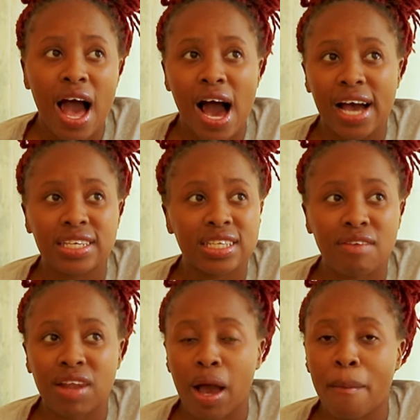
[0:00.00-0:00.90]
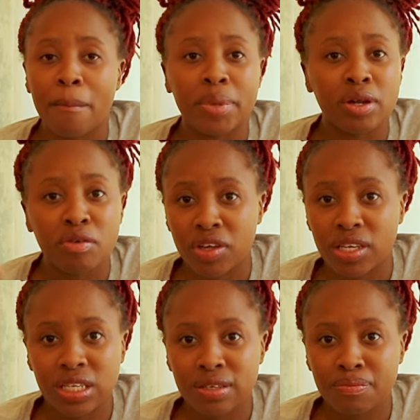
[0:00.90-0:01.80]
I just have like a bit of
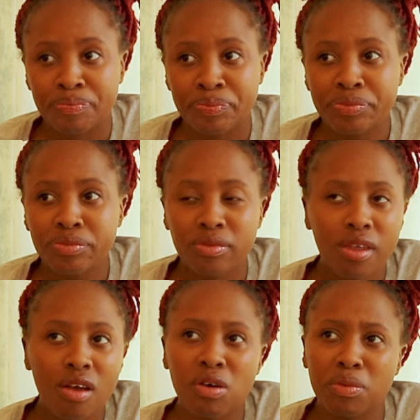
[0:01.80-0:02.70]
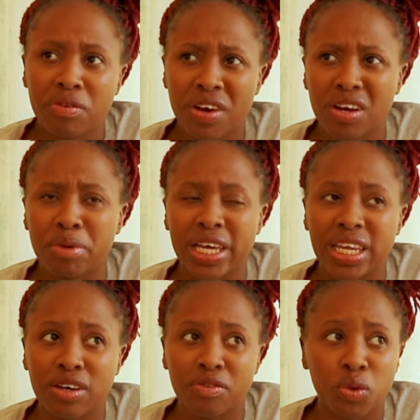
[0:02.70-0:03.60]
it from the very
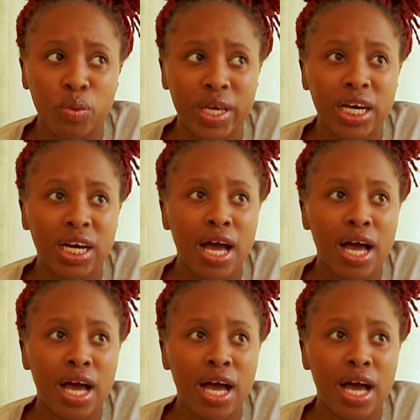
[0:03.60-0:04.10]
beginning of the week.